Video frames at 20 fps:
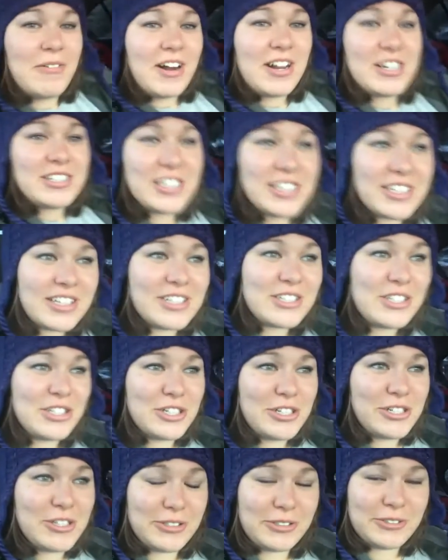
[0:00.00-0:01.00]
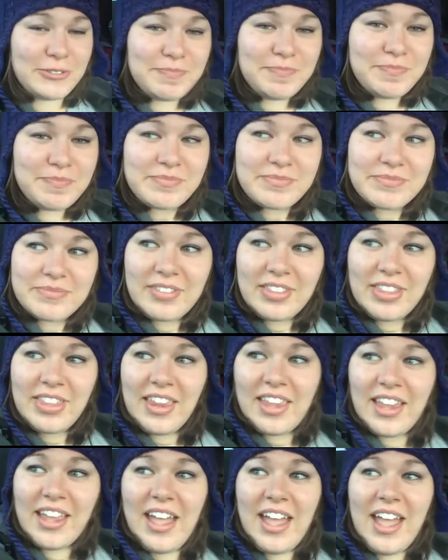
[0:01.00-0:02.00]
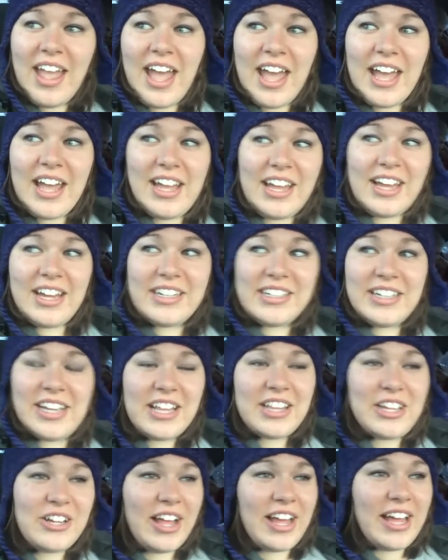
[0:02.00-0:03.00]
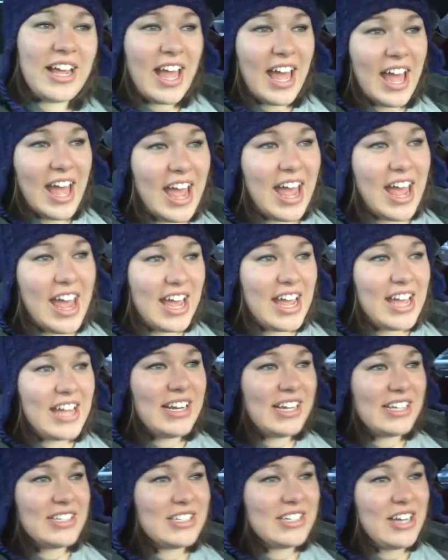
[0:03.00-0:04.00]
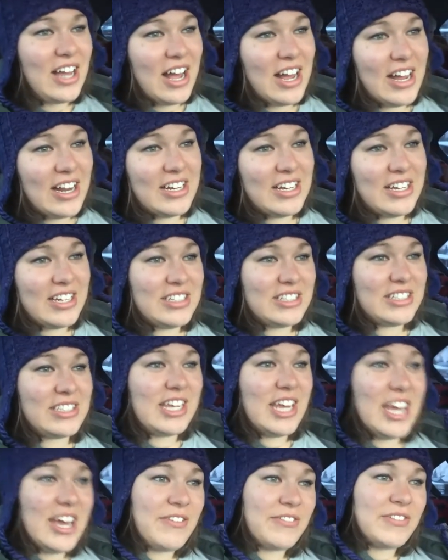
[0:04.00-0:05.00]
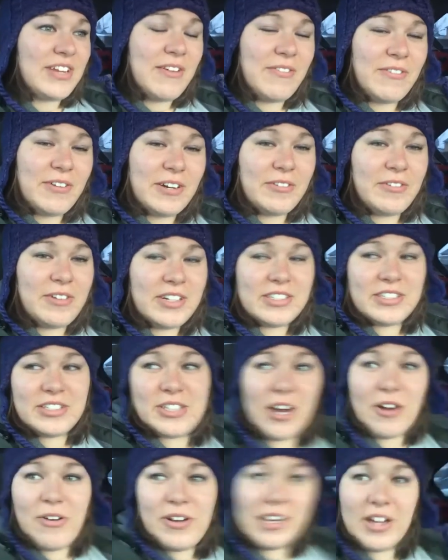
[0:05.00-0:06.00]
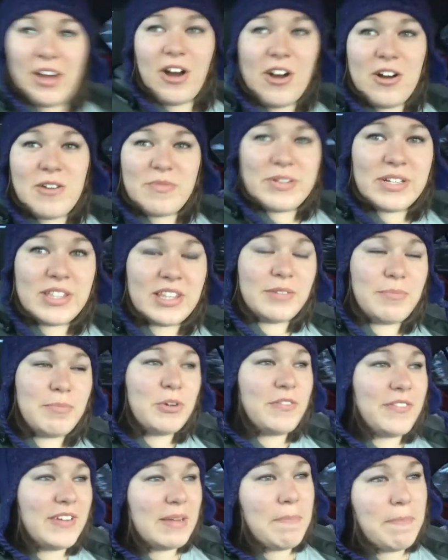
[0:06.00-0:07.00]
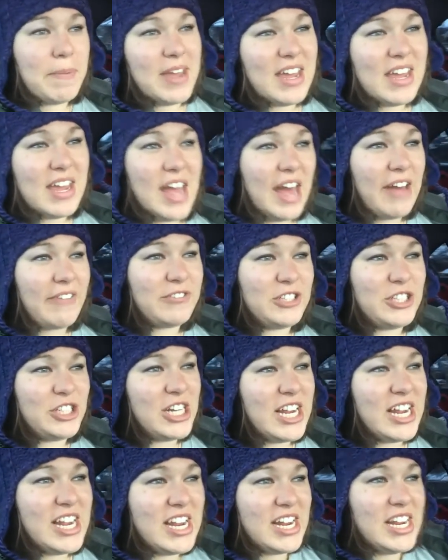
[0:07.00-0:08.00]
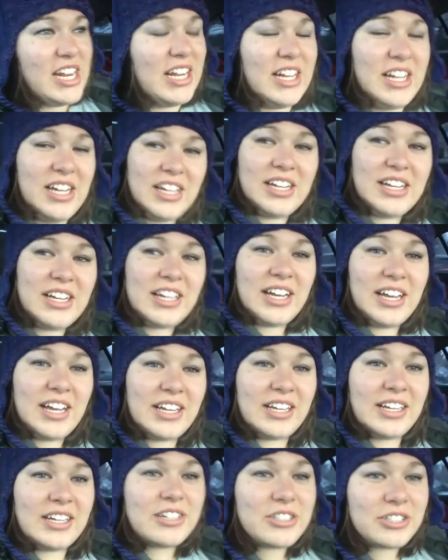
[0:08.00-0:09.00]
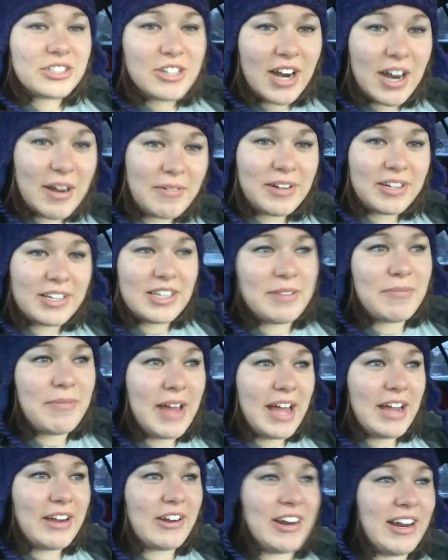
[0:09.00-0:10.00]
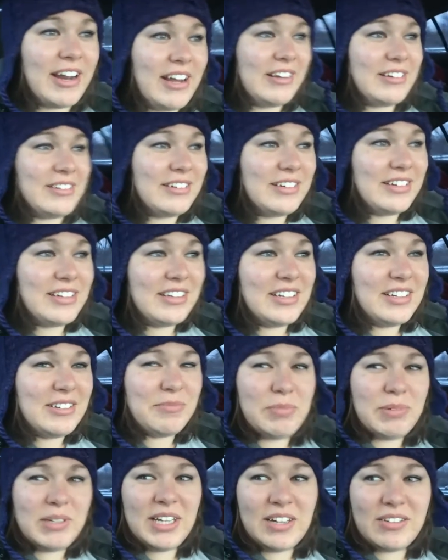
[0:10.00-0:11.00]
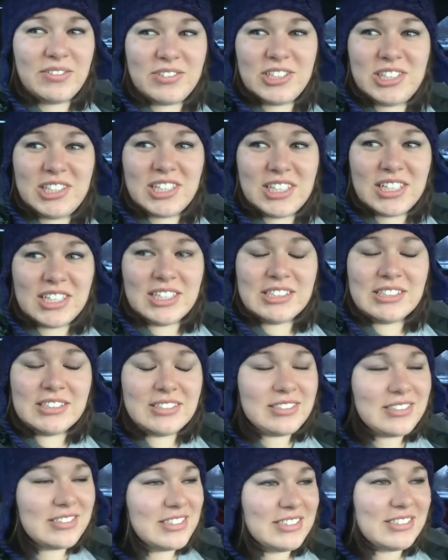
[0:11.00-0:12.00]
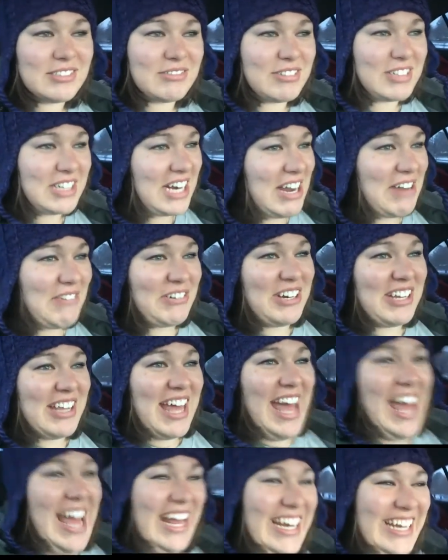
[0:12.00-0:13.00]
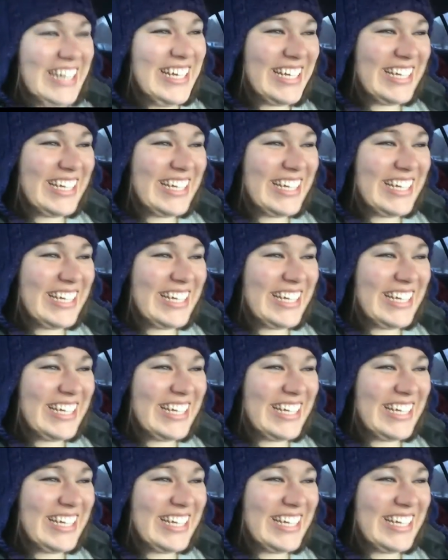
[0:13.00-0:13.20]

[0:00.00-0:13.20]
we're watching The Chew, and they're like, and as an audience gift, everyone's going home with the movie BFG. And here's Grandma in the background. BFG, whatever that